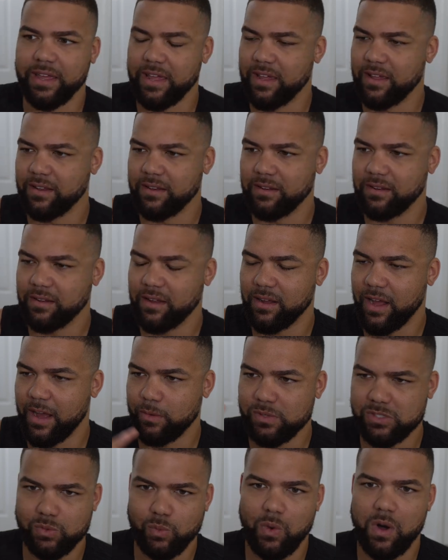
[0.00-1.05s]
And I
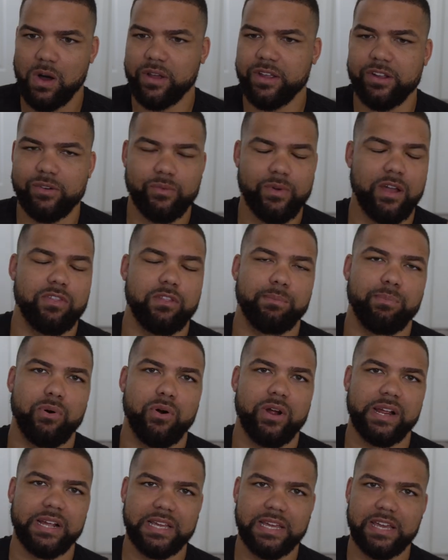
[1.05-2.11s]
was walking around the
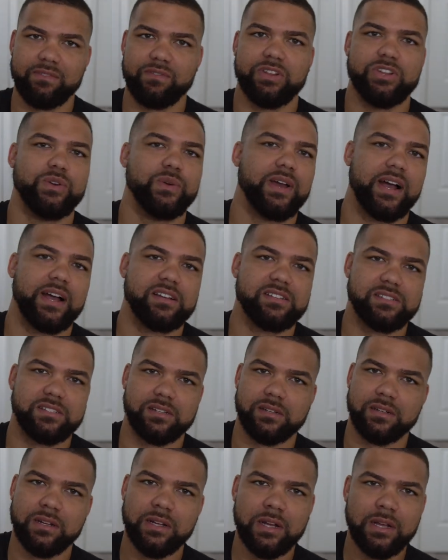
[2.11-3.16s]
park, giving you guys
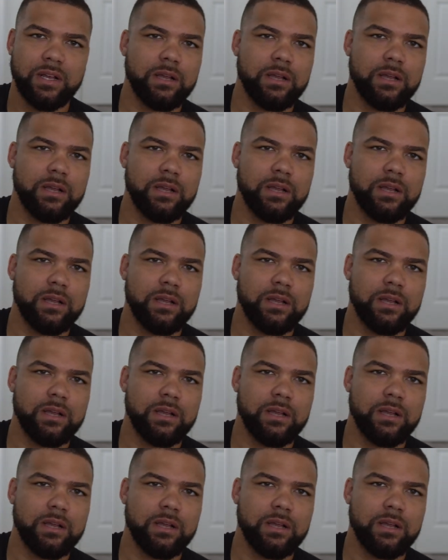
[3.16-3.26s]
a